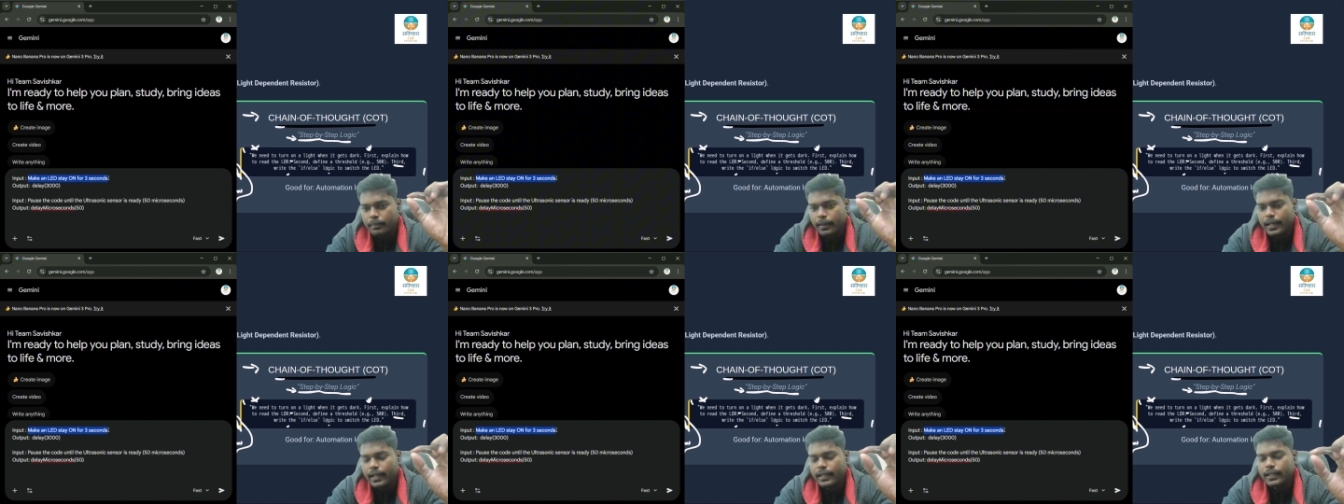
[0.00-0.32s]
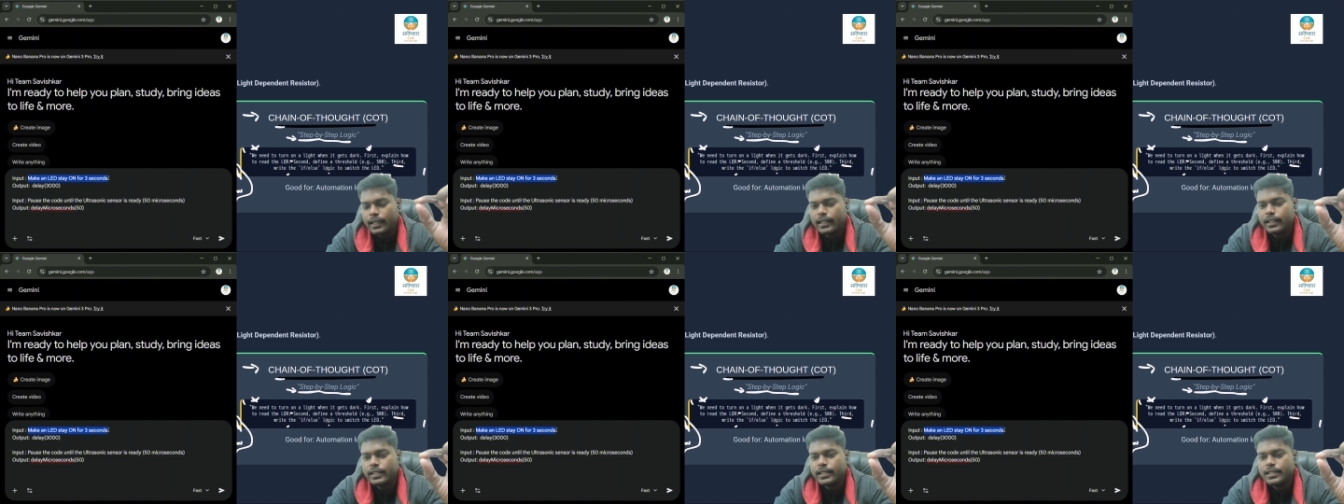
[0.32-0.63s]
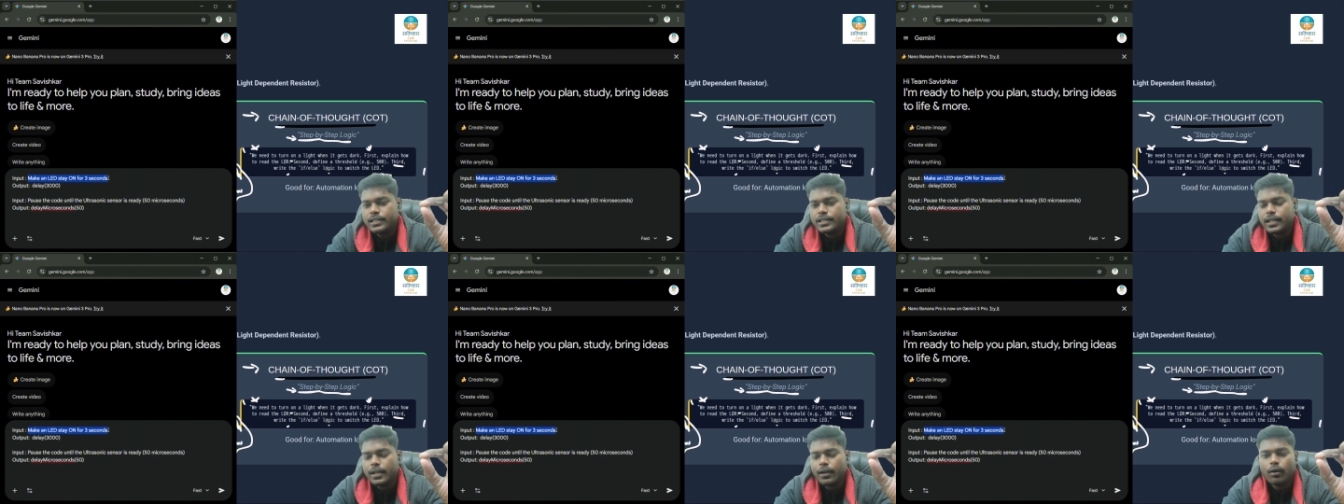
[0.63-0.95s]
make an
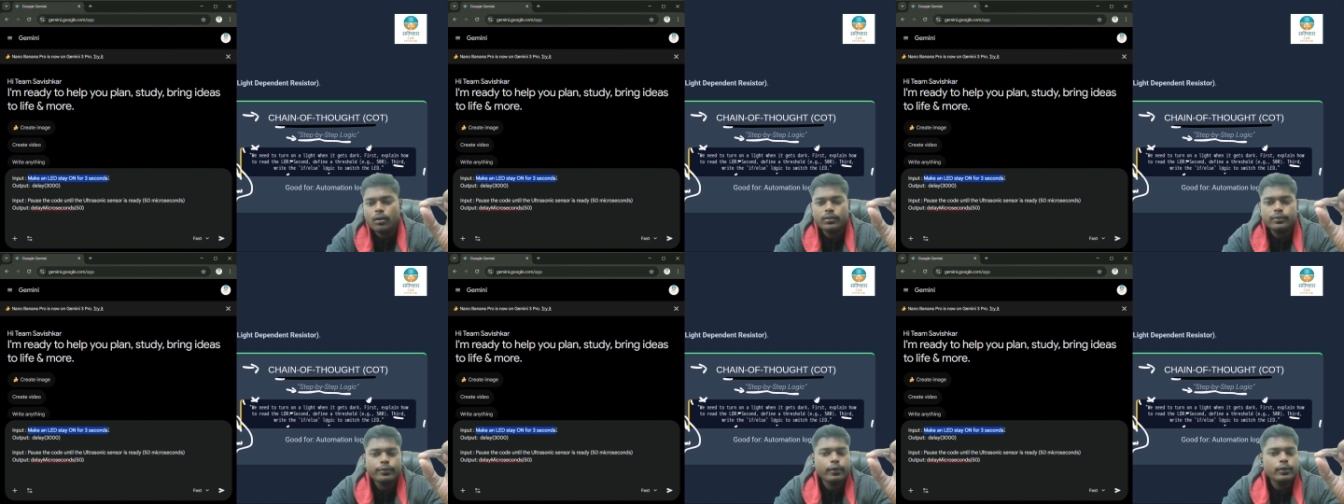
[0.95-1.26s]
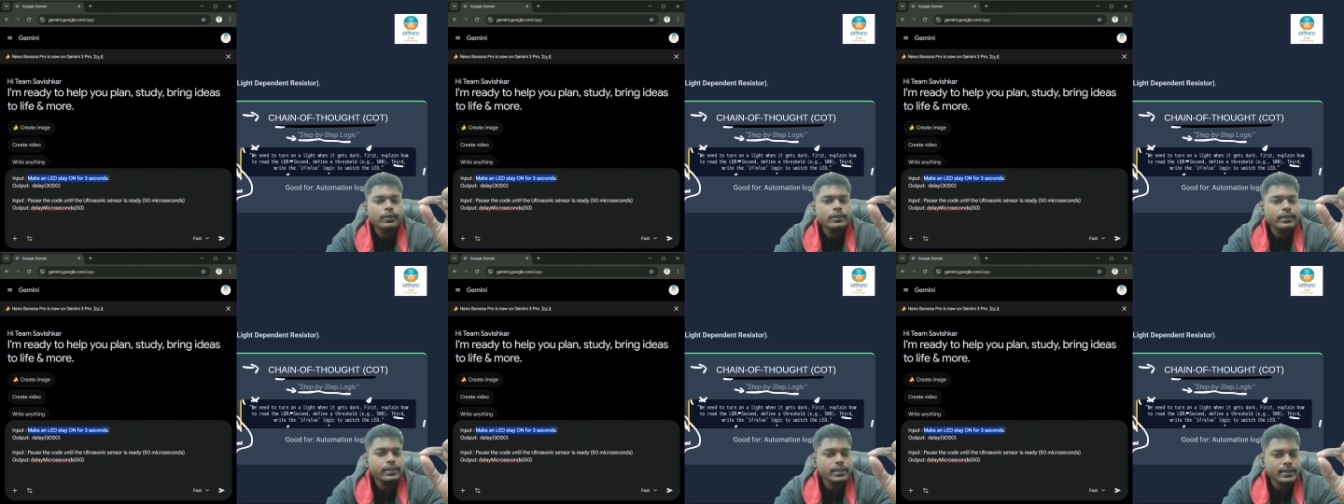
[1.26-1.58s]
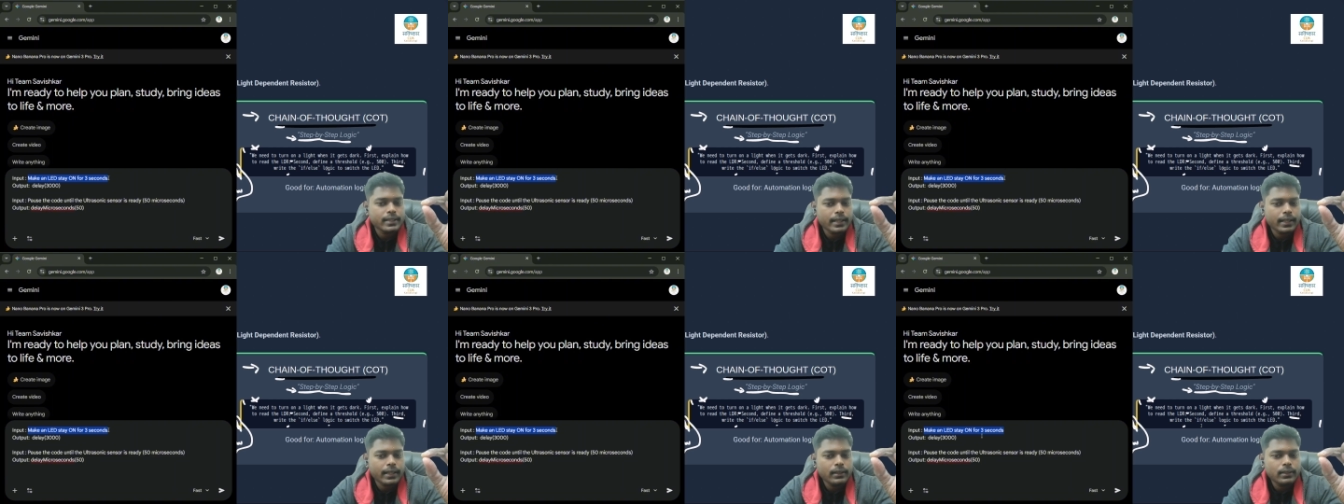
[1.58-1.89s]
LED stay on for
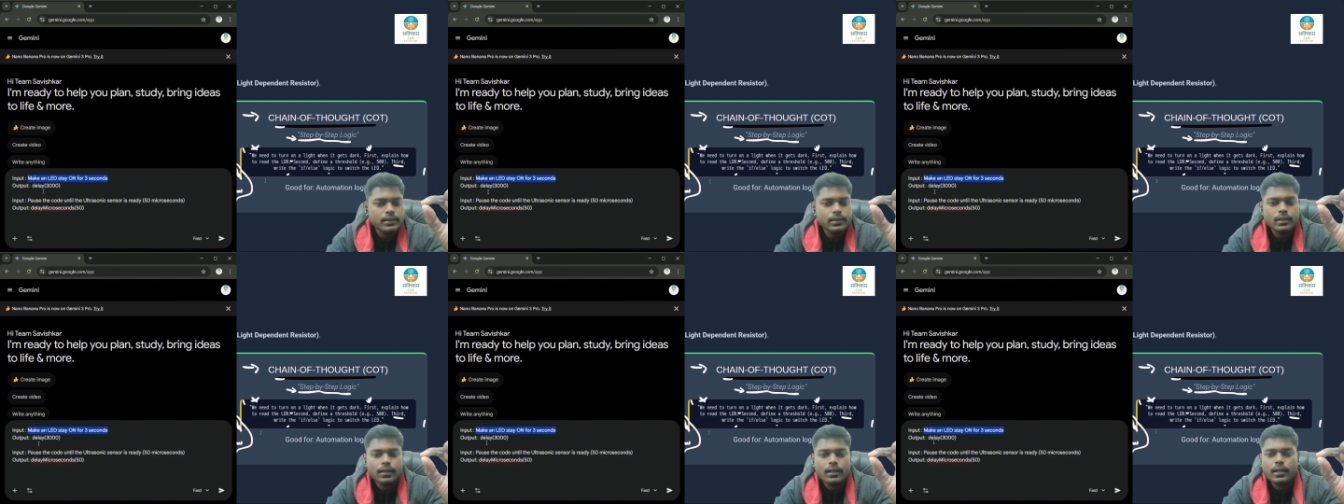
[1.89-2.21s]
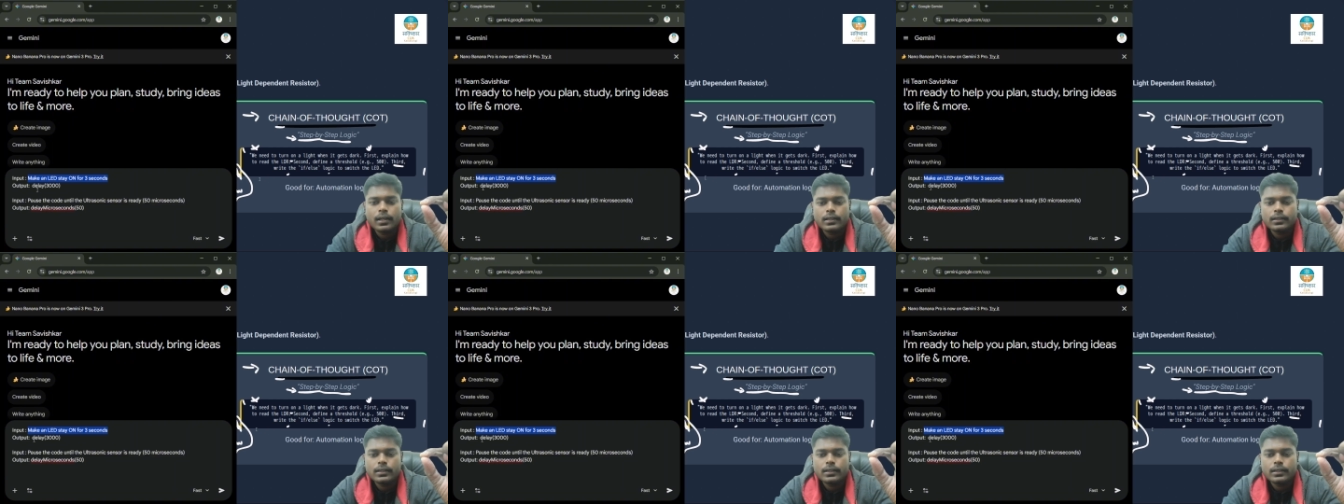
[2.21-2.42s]
3 seconds,